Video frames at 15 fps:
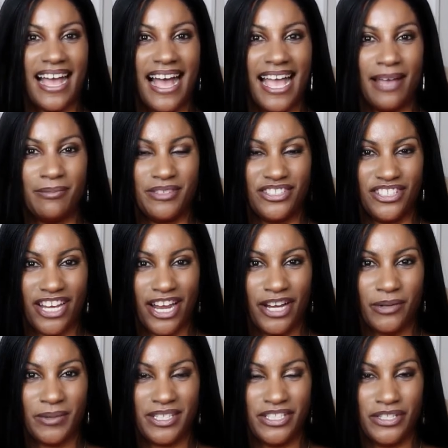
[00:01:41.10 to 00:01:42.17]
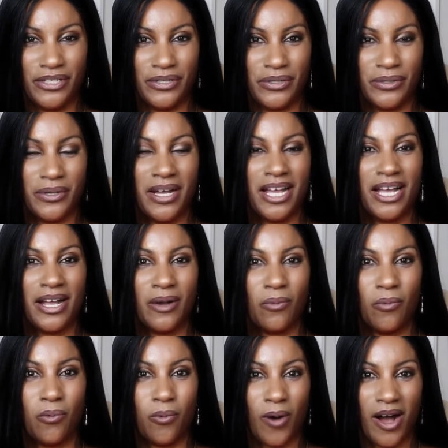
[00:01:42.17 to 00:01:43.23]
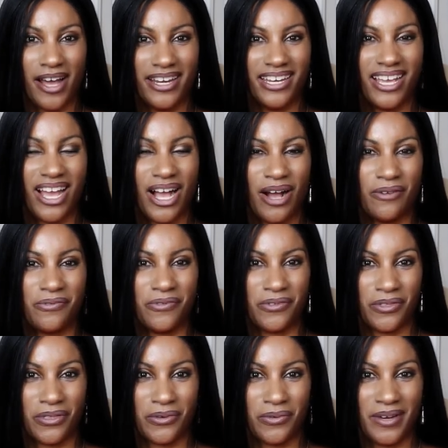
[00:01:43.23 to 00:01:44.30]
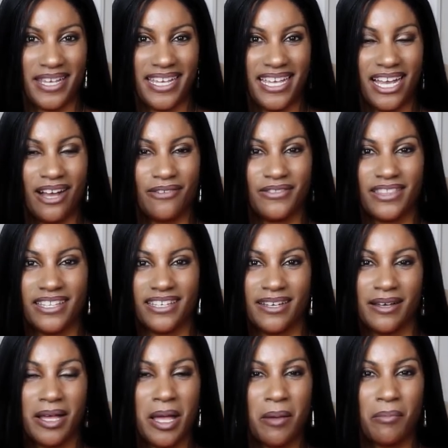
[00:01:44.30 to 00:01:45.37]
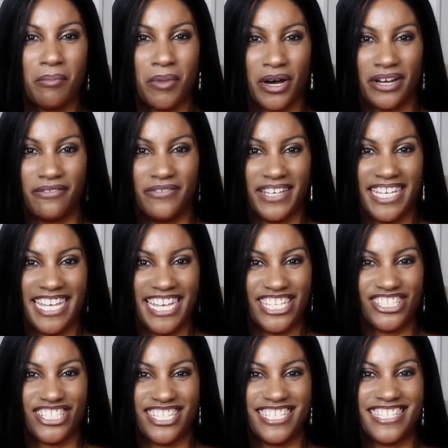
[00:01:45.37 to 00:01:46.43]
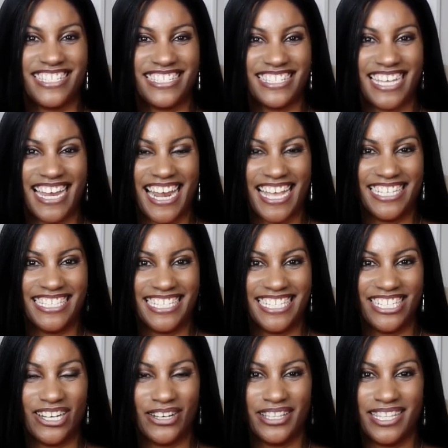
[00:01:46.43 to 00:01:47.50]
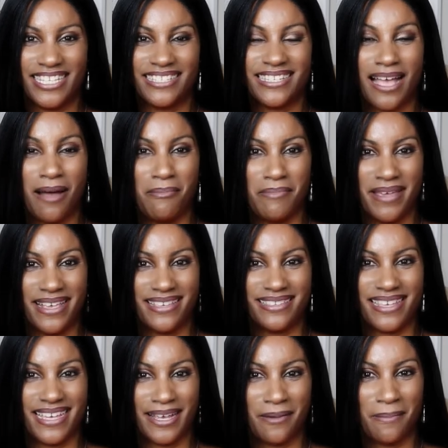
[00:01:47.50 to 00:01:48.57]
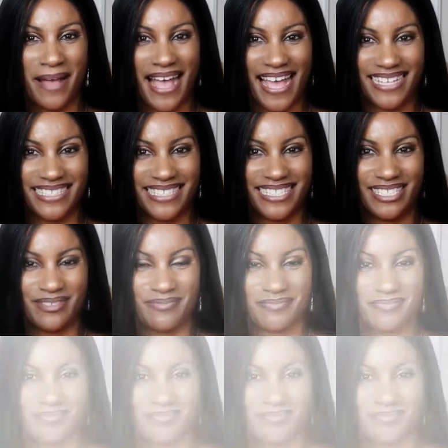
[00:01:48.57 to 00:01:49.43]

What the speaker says: I'm sharing with you one of three of the modifications that I did on this amazing pattern.